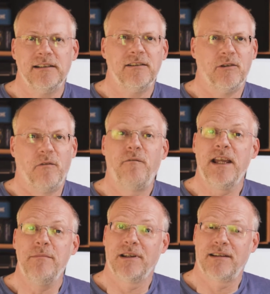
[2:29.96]
or
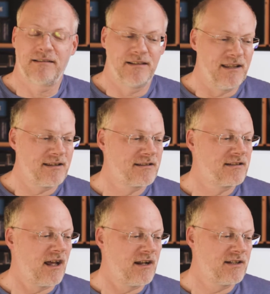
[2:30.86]
famous synths
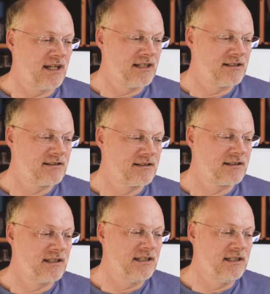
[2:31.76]
such as
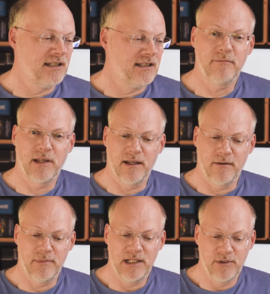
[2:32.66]
the
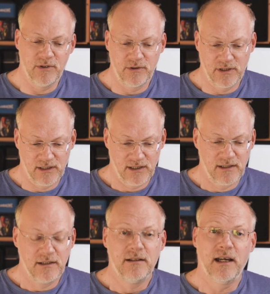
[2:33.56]
Mini Moog,
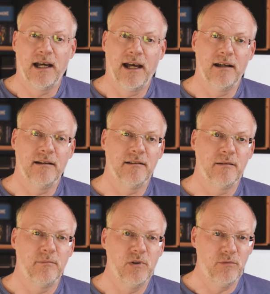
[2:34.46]
the
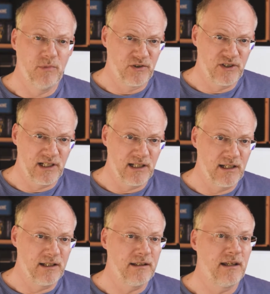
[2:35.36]
Moog
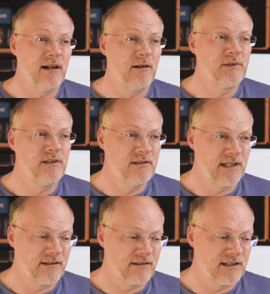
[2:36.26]
modular, the ARP
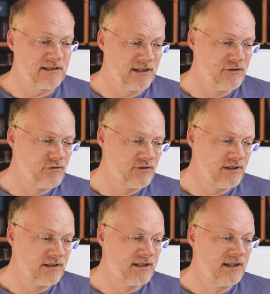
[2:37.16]

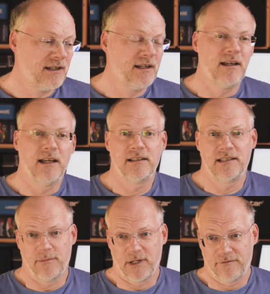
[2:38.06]
2600,
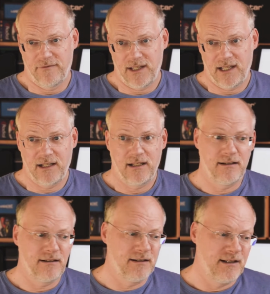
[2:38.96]
CMI
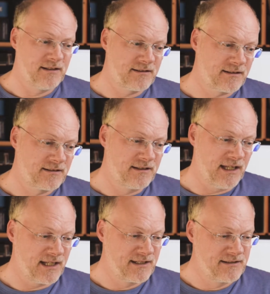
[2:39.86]
Fairlight,
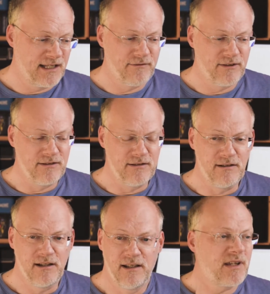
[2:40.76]

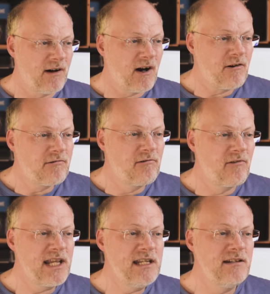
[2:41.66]
DX7. It's a whole
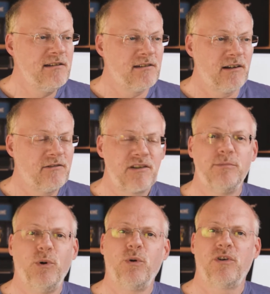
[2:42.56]
range, a whole
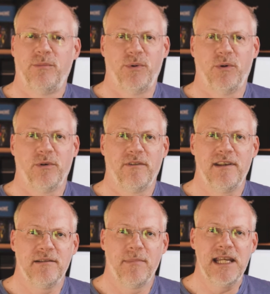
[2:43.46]
smorgasbord of
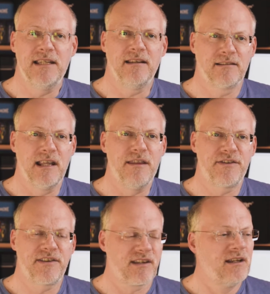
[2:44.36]
these amazing
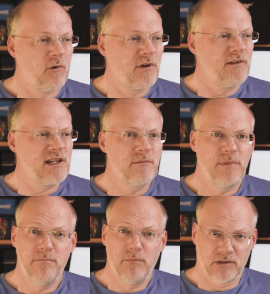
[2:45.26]
synths, all of which have
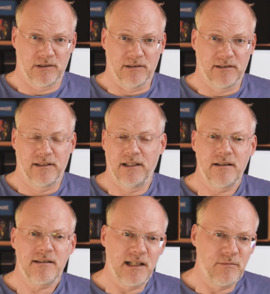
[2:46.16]
been modelled. So they're
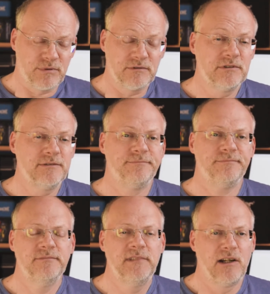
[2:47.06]
not sampled,
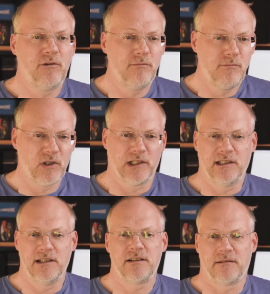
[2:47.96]
they're all modelled
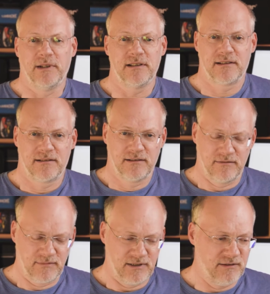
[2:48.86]
instruments
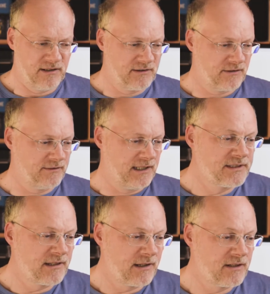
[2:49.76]
using software.
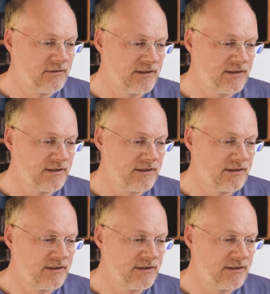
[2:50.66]
So of course